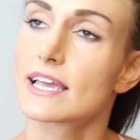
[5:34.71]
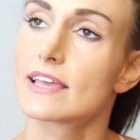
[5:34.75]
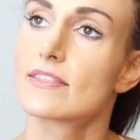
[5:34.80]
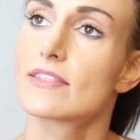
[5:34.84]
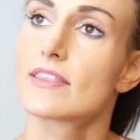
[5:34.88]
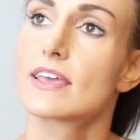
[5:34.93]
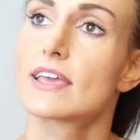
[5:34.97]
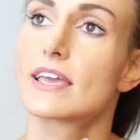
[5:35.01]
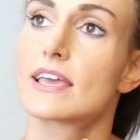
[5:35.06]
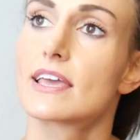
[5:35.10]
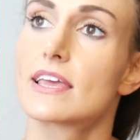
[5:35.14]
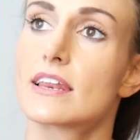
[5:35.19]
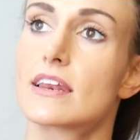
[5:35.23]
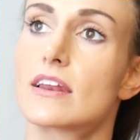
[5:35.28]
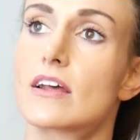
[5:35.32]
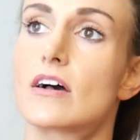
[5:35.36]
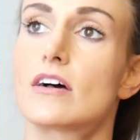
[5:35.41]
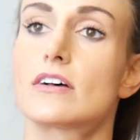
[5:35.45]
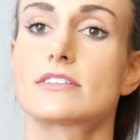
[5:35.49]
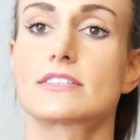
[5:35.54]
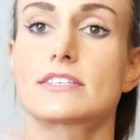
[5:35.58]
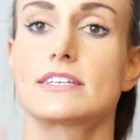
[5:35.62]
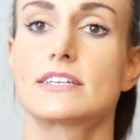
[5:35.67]
and then
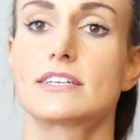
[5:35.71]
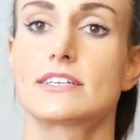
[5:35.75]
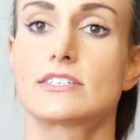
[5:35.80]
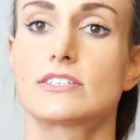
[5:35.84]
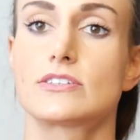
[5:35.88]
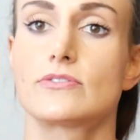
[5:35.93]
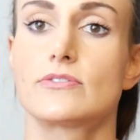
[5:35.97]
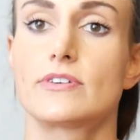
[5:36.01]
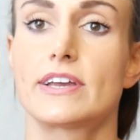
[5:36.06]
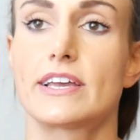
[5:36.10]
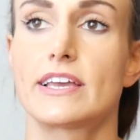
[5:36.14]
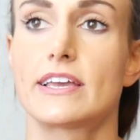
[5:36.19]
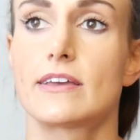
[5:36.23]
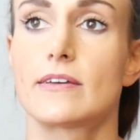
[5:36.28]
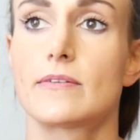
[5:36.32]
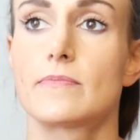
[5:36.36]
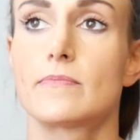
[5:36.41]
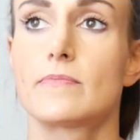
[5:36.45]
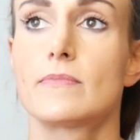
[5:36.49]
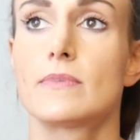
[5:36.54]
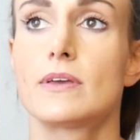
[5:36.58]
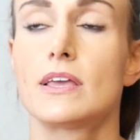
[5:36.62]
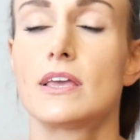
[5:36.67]
I'll send it to
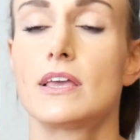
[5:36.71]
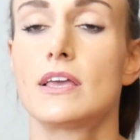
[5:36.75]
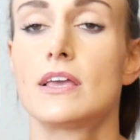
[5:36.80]
him